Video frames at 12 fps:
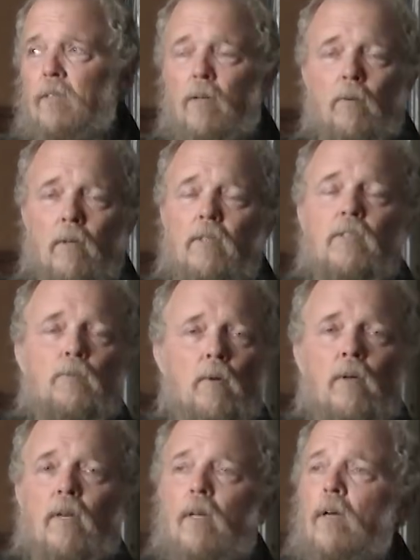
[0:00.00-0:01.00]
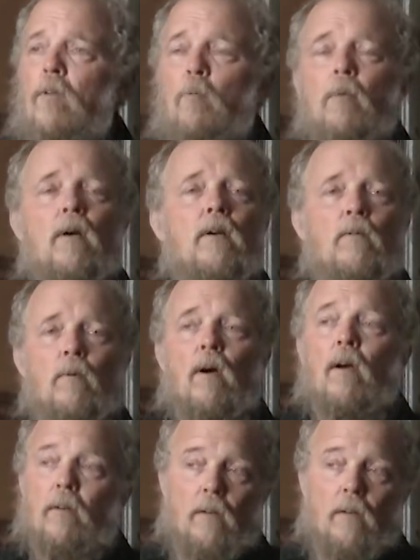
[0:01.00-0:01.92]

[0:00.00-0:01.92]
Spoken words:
they really just want to get on their bike and ride.